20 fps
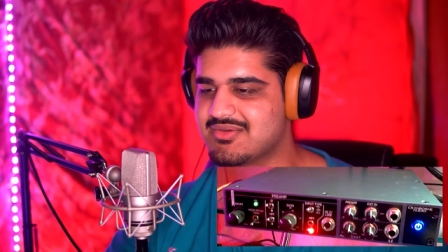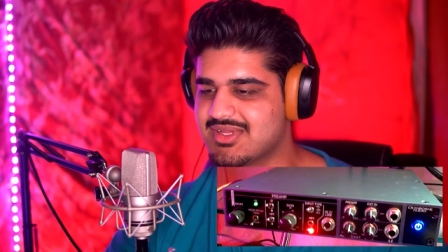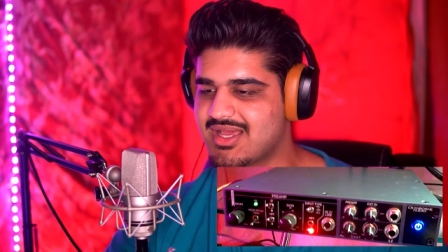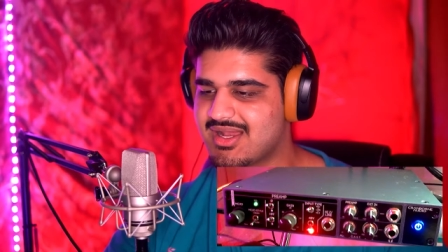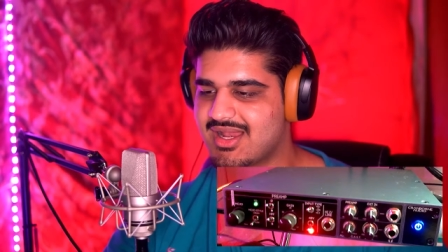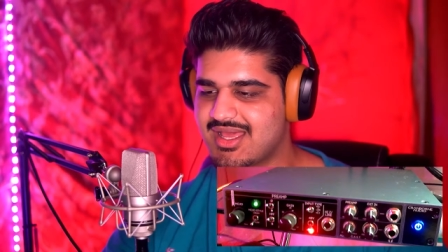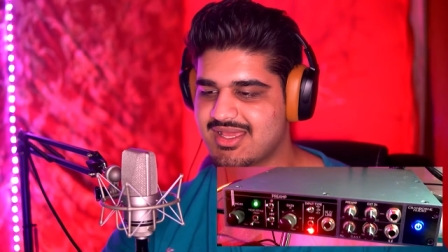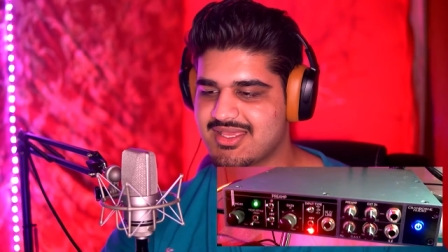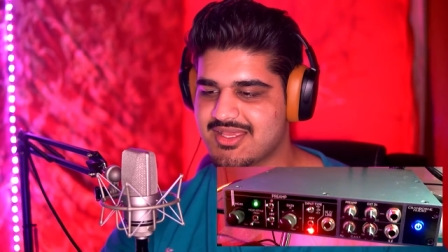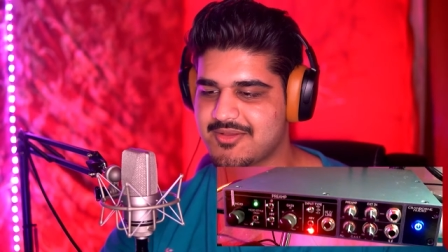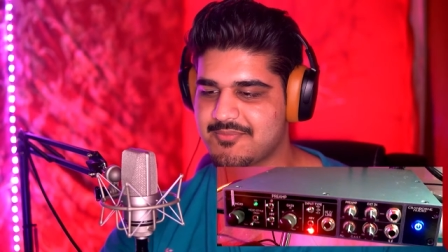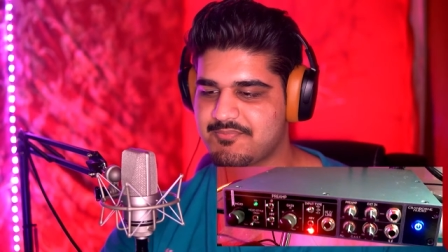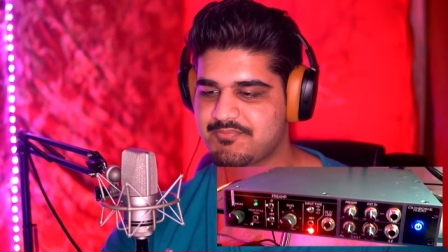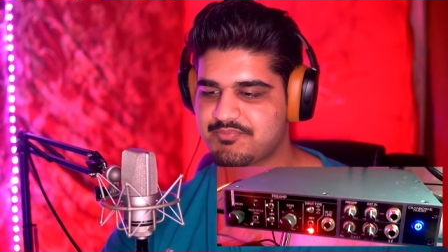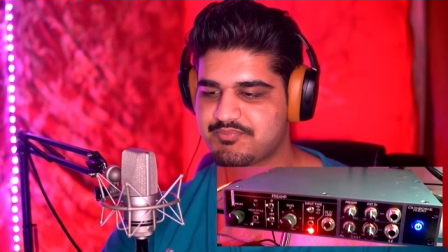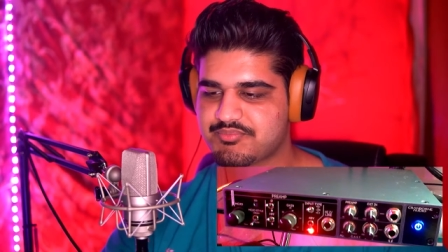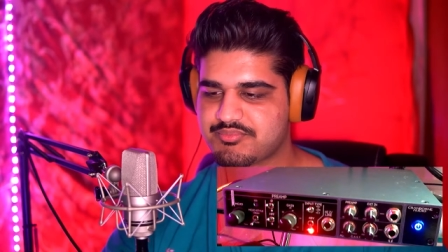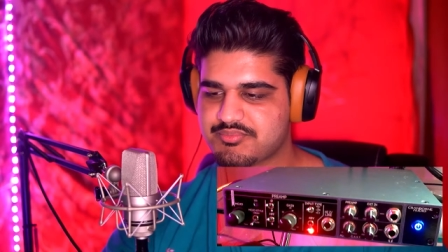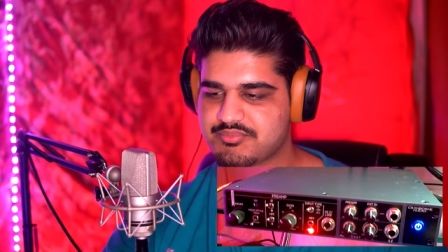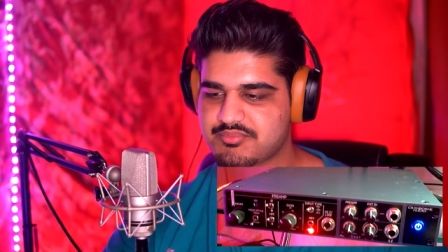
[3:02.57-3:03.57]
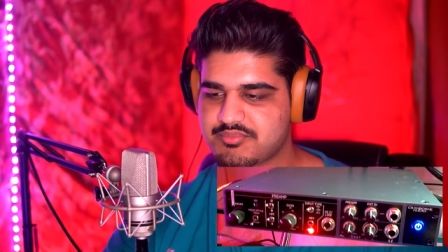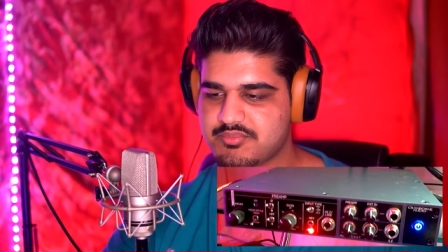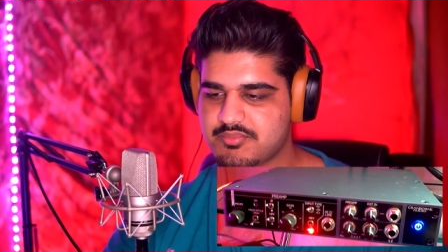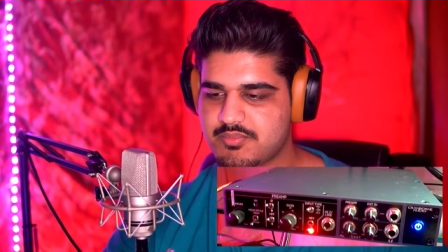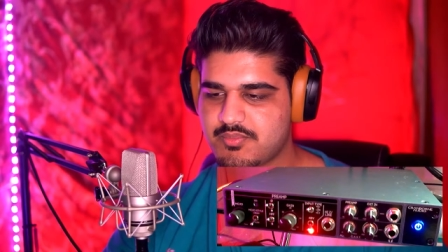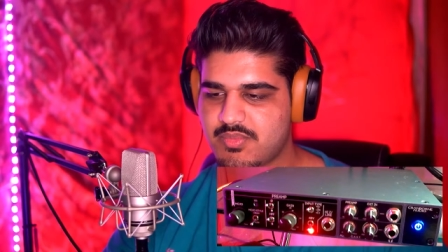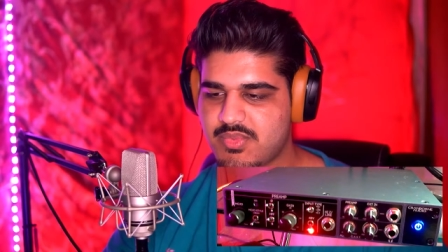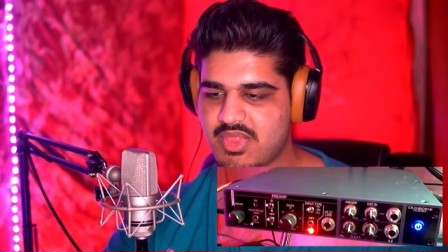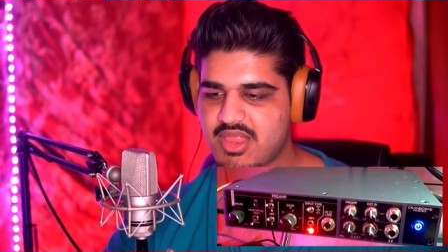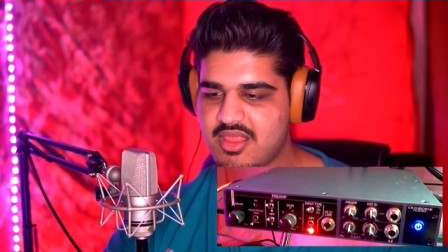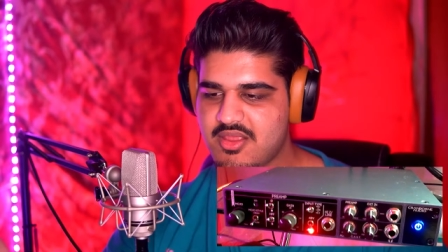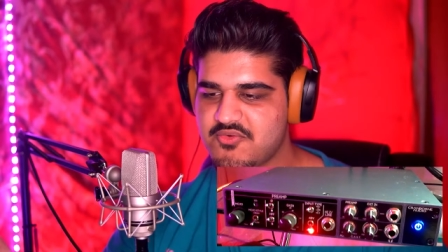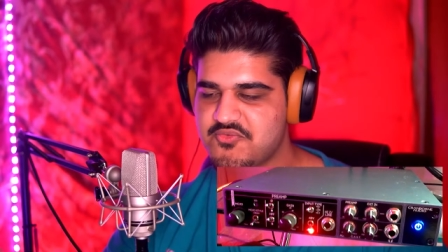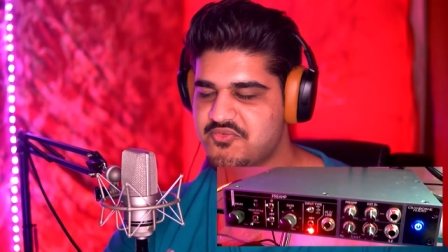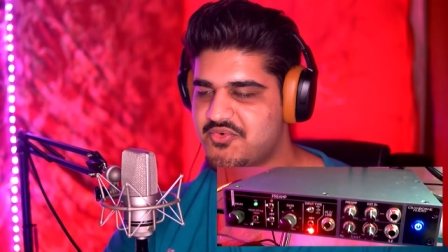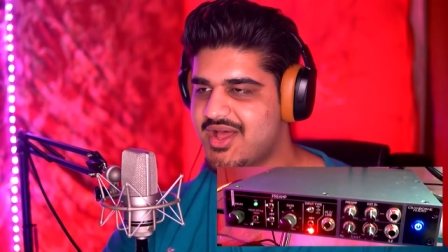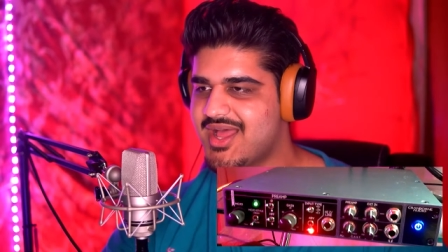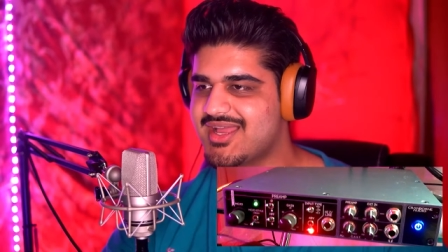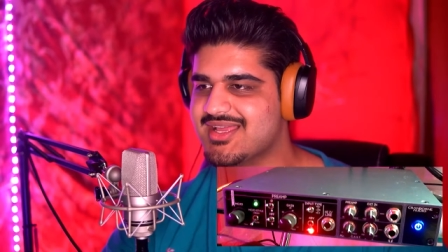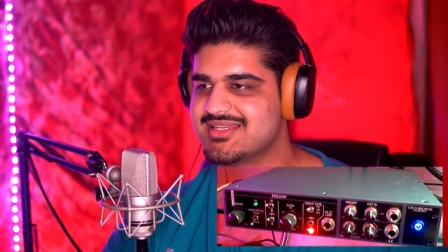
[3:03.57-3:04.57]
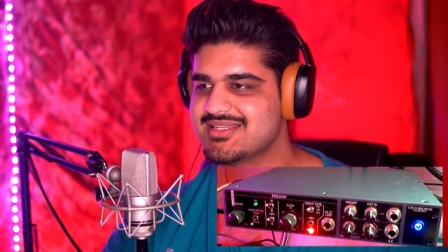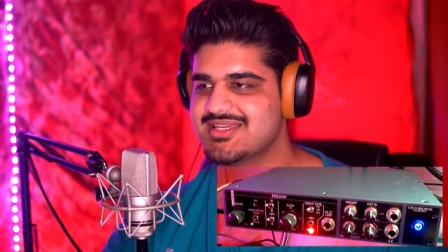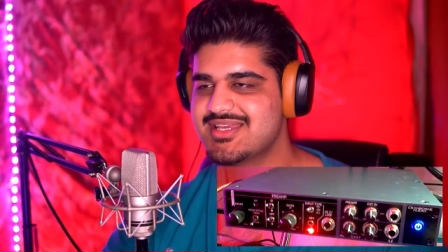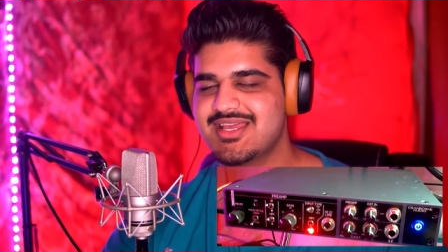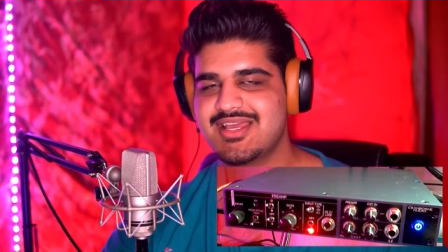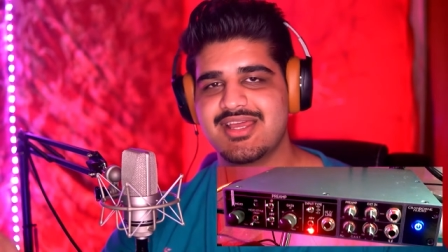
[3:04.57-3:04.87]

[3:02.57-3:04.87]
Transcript: I like it. Right.